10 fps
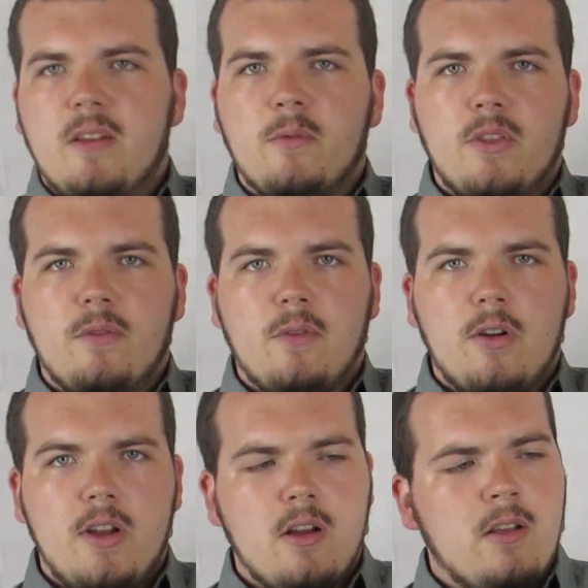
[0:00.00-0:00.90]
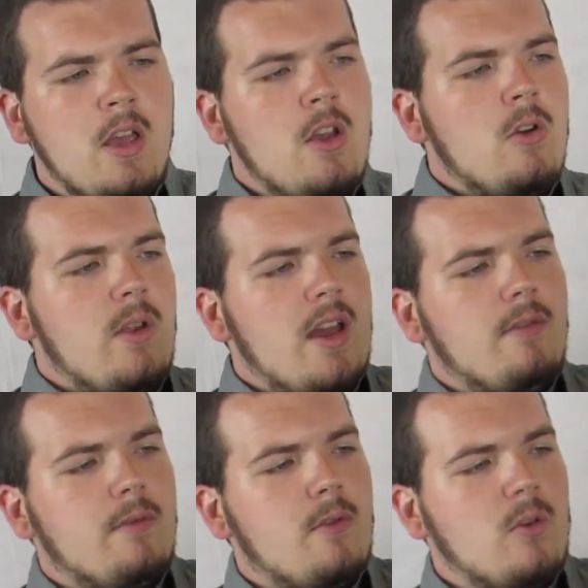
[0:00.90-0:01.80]
different in the front here. We have,
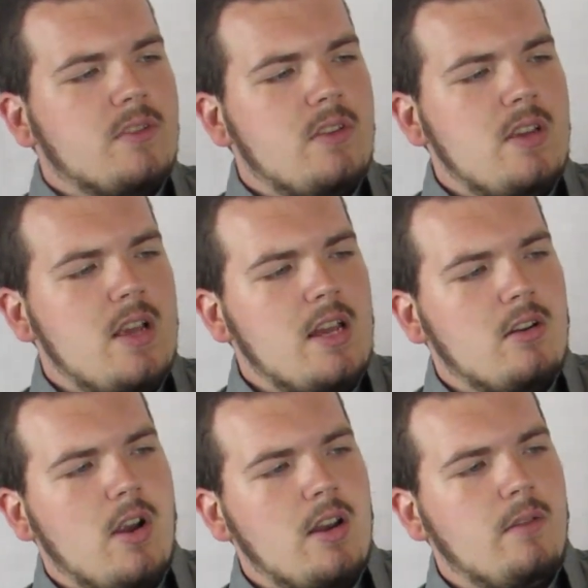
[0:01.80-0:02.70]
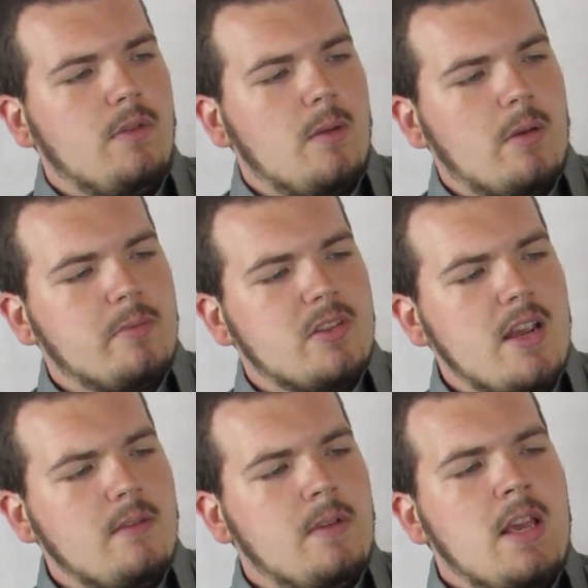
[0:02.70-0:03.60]
of course, the integrated flip-up
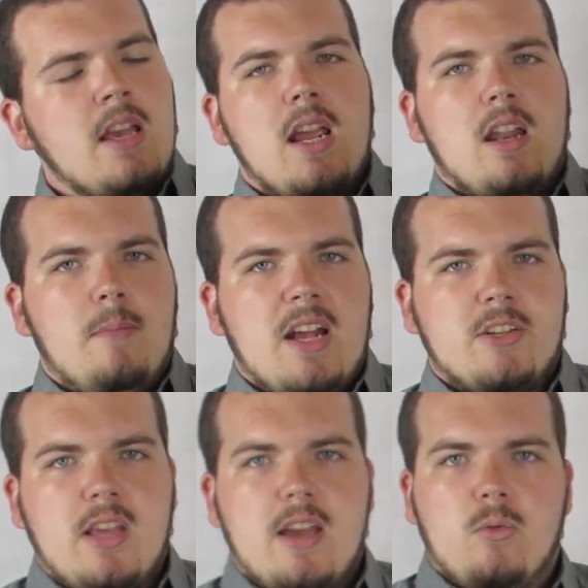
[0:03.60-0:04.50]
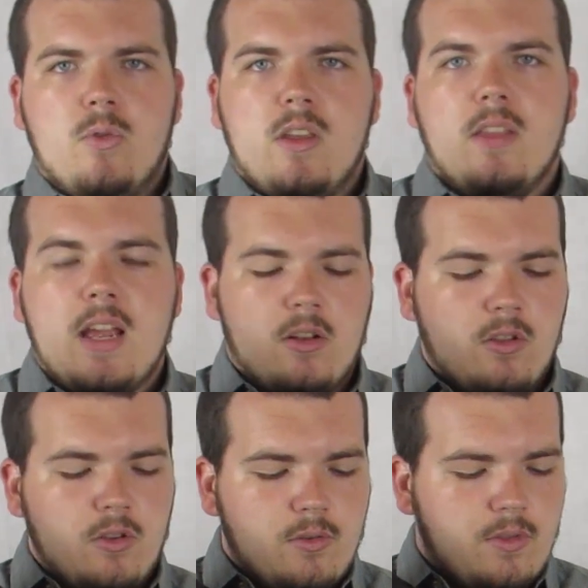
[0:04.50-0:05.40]
sight, and to match that, they
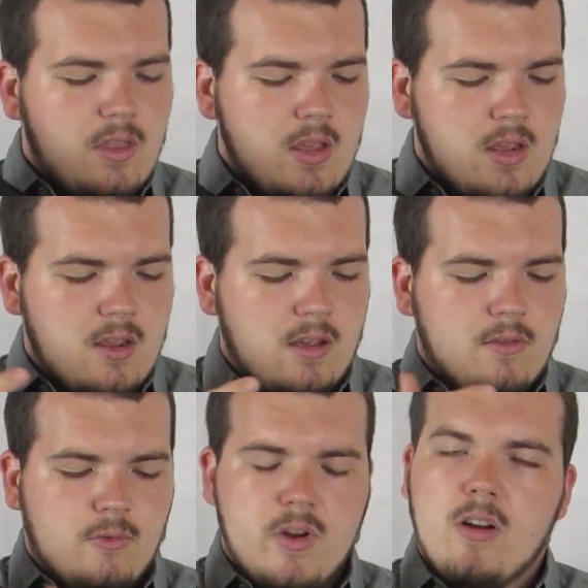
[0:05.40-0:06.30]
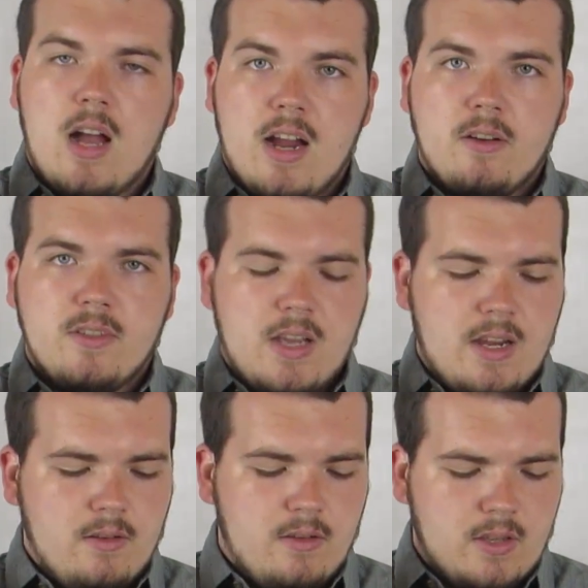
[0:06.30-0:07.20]
include the rear iron
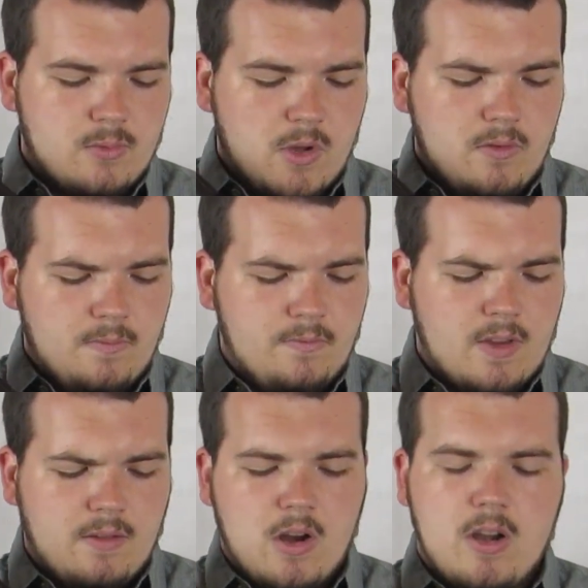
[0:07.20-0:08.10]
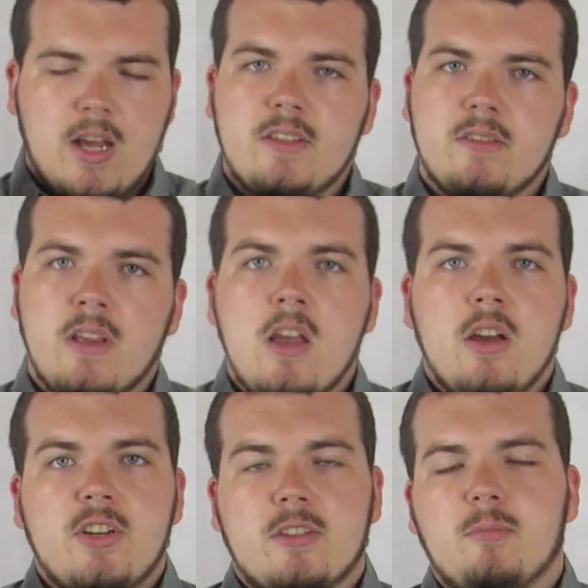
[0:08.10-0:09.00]
sight as well. Very nice.
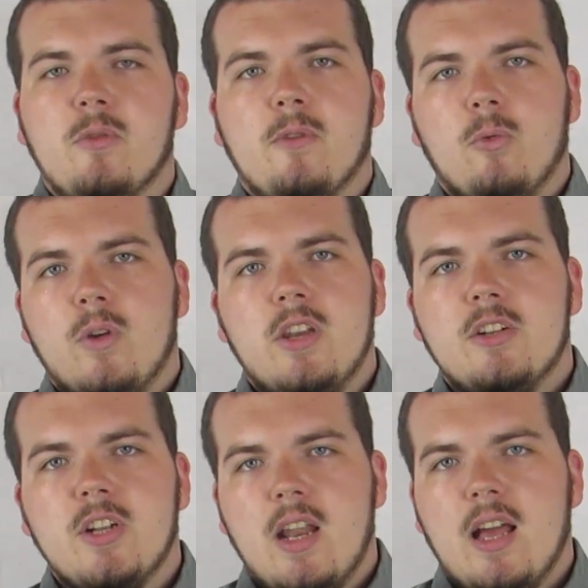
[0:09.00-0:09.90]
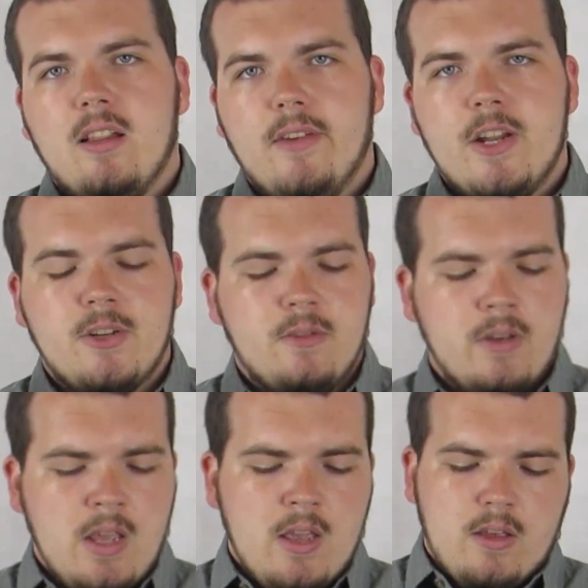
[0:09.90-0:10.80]
Adjustable for windage and elevation.
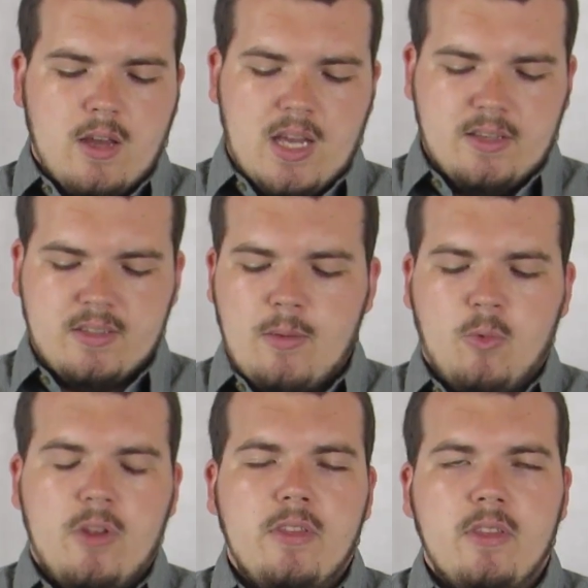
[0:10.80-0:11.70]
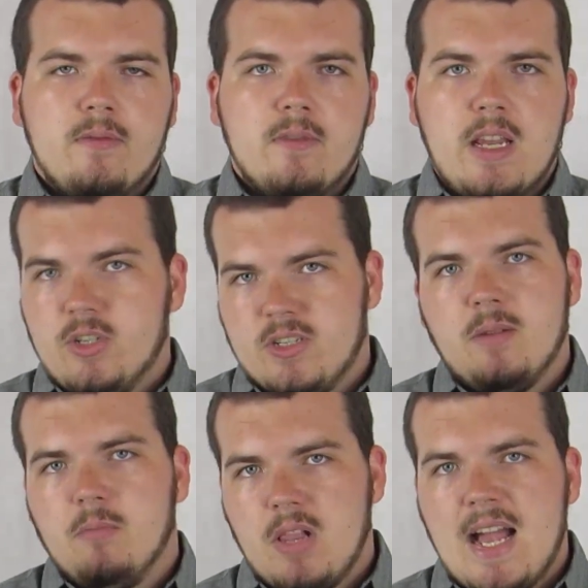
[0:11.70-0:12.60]
Same one, just
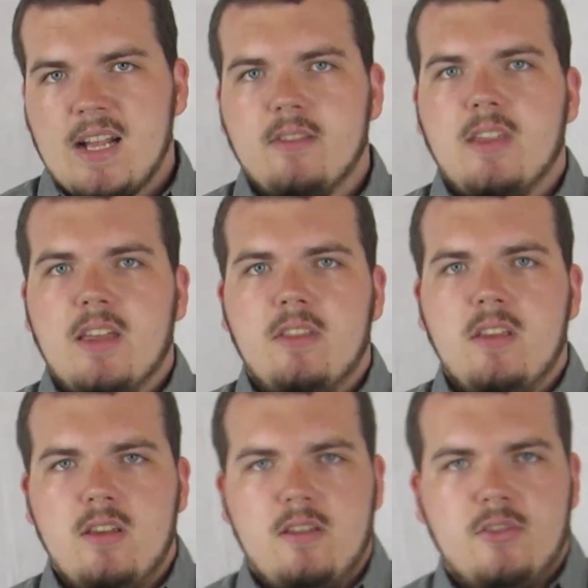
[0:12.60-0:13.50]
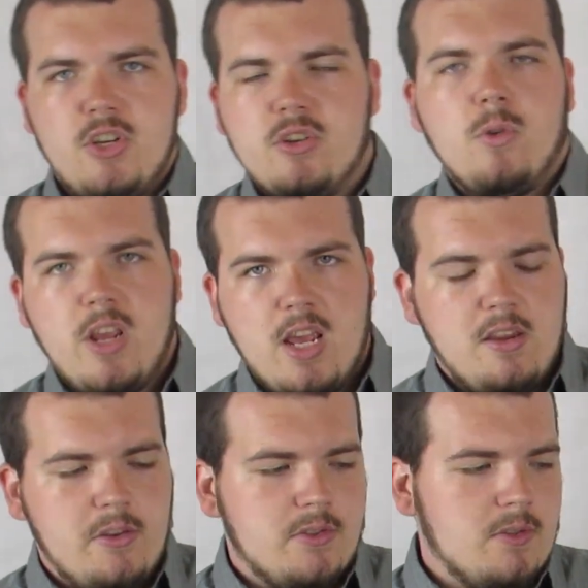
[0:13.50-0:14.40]
in black, that the
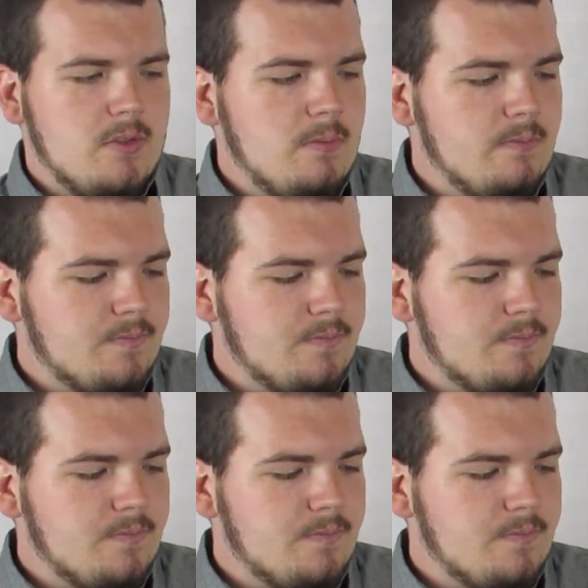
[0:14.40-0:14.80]
G28 uses.